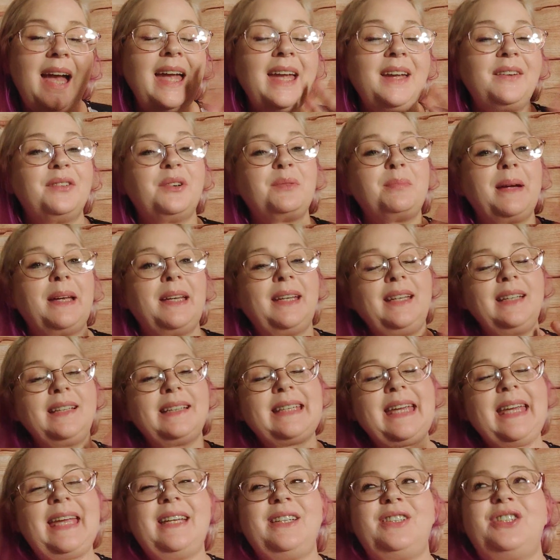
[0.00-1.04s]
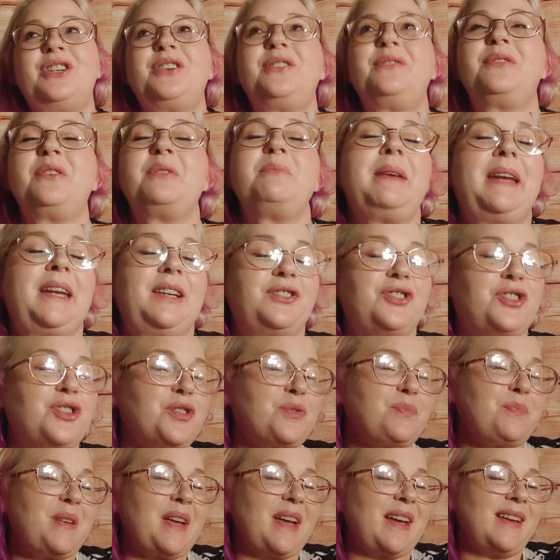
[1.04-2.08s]
everybody, it's Angie from Angie's
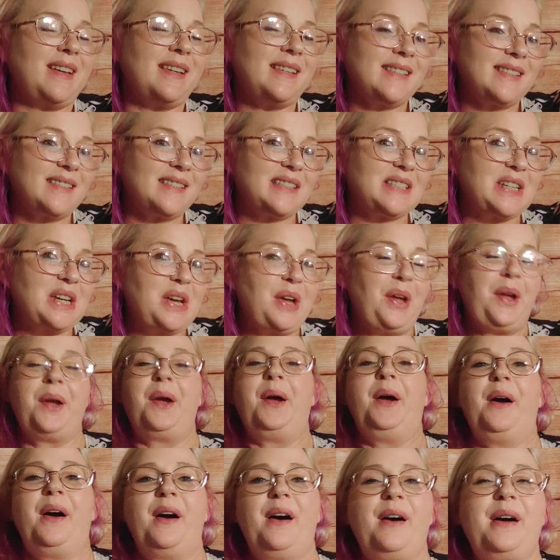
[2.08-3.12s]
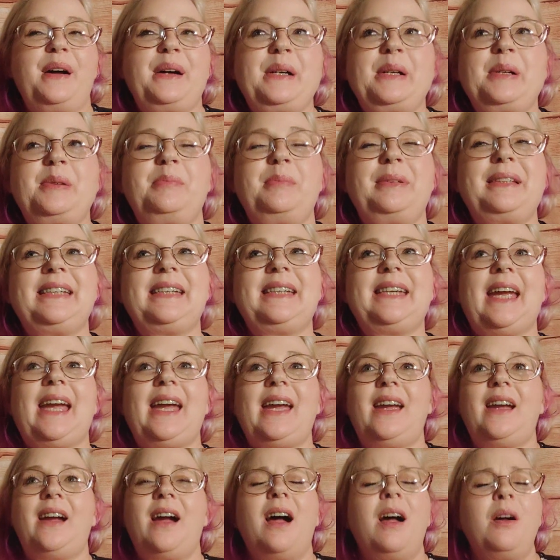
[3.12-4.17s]
Place.
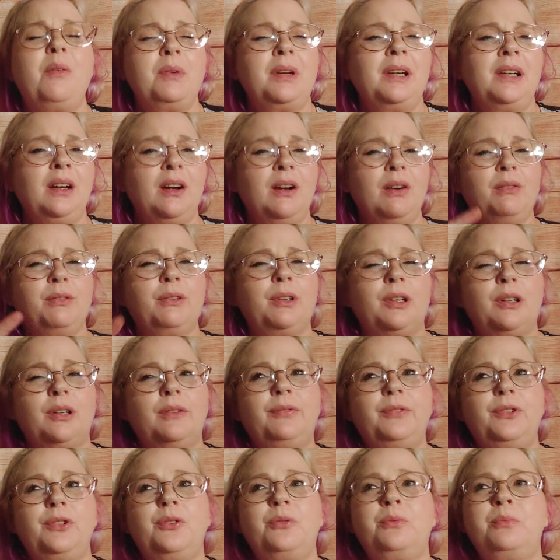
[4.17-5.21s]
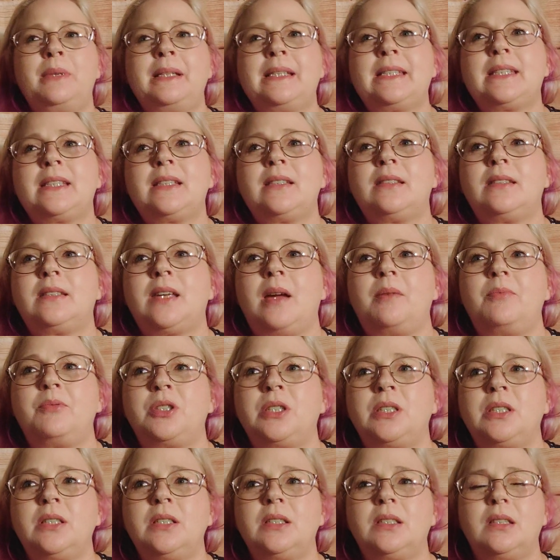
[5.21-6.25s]
Today I want to go over a few
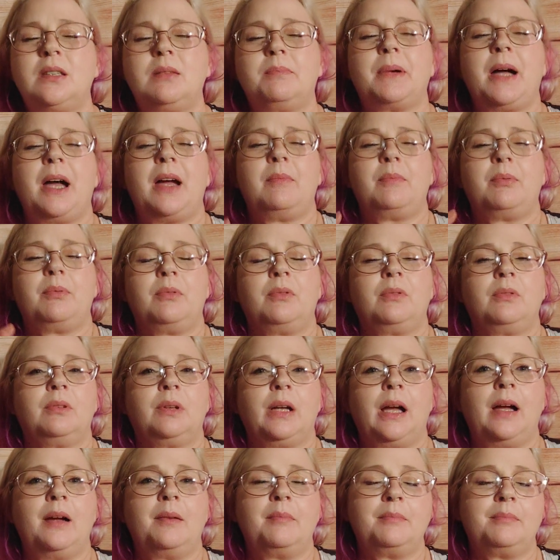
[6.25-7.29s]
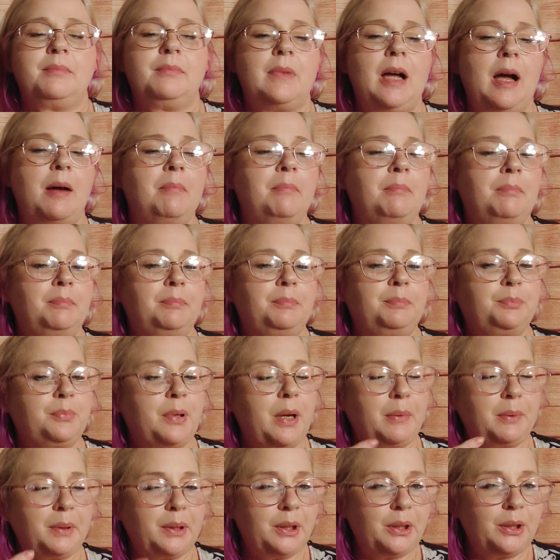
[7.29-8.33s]
misconceptions in the Bible. I'm
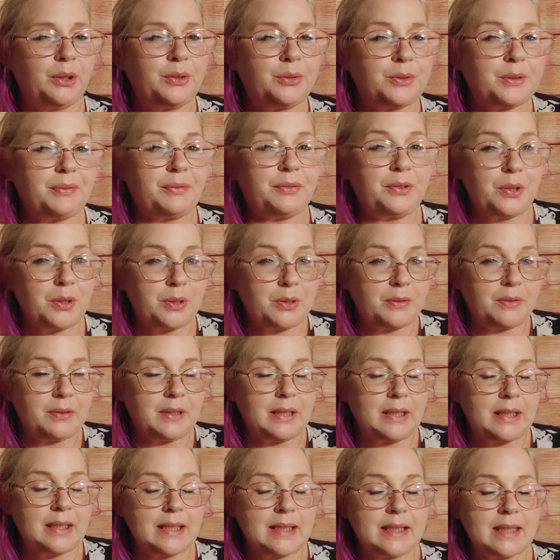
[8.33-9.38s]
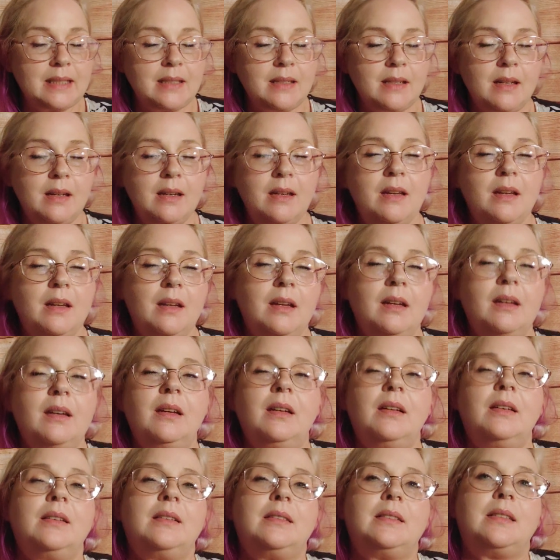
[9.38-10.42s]
probably going to do a few of these,
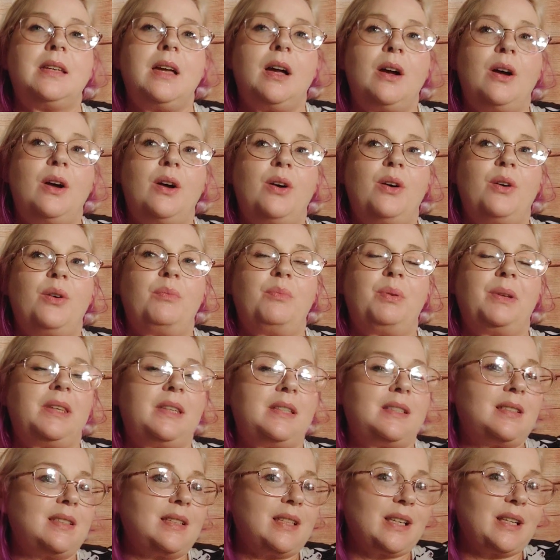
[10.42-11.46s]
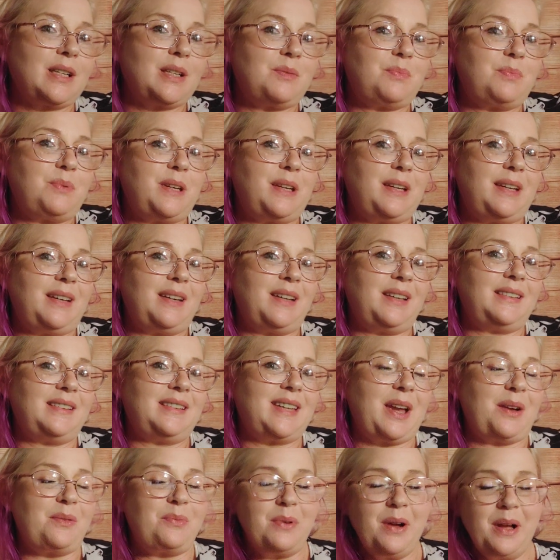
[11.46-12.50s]
but this is going to be
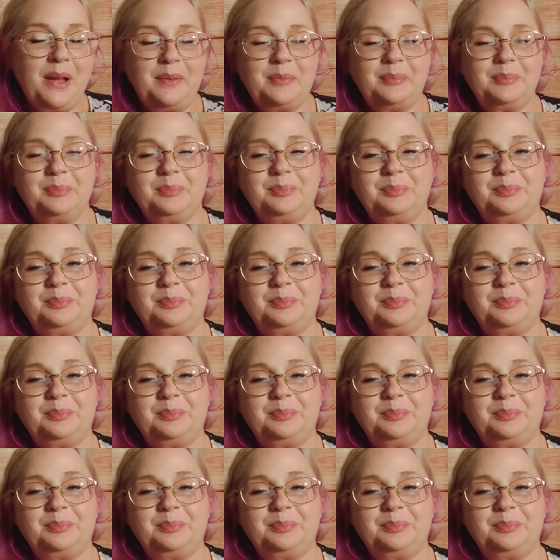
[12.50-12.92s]
day one.